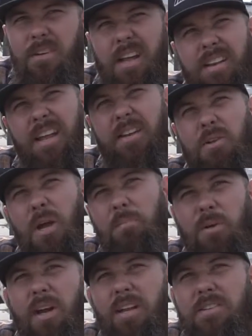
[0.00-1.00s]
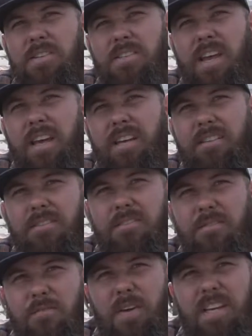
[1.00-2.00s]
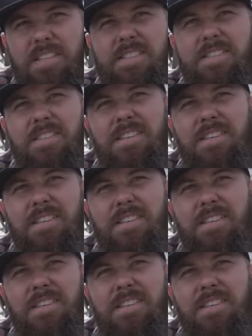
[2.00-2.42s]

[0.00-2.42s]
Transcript: Or not even upgrade, just like fix.